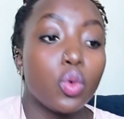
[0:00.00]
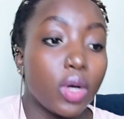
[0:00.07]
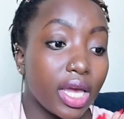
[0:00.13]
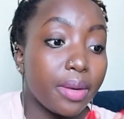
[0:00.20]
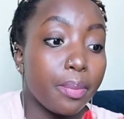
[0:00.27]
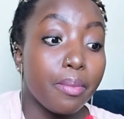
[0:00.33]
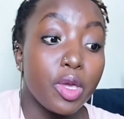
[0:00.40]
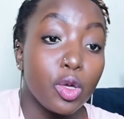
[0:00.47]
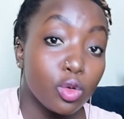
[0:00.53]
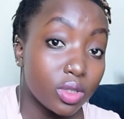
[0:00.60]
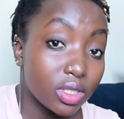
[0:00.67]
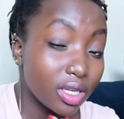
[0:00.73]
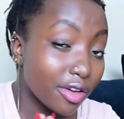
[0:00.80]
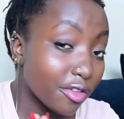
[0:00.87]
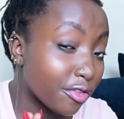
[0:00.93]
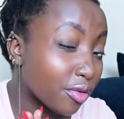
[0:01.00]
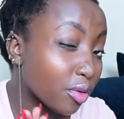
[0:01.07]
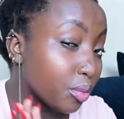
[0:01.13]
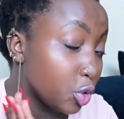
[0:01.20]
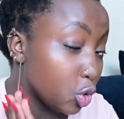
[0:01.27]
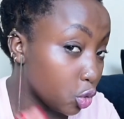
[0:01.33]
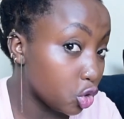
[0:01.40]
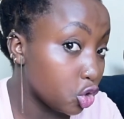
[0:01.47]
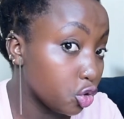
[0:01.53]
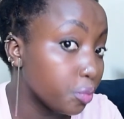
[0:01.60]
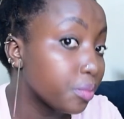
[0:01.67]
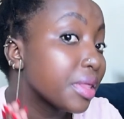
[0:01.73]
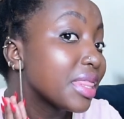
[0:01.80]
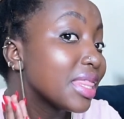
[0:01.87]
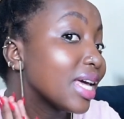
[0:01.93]
get music from
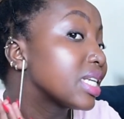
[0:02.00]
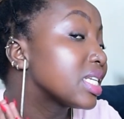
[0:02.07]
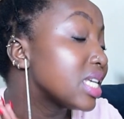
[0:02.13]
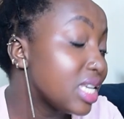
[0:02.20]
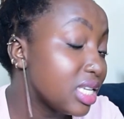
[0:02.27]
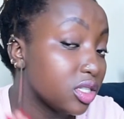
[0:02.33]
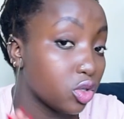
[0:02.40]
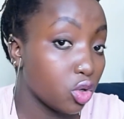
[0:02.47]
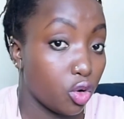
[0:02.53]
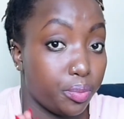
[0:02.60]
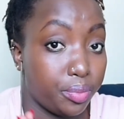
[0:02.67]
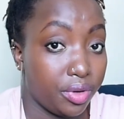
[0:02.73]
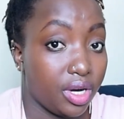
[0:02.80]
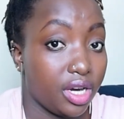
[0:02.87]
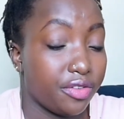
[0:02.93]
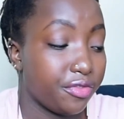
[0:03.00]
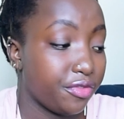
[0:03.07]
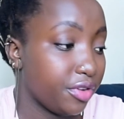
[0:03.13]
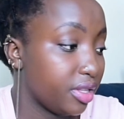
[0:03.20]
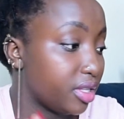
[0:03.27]
YouTube that is copyright free.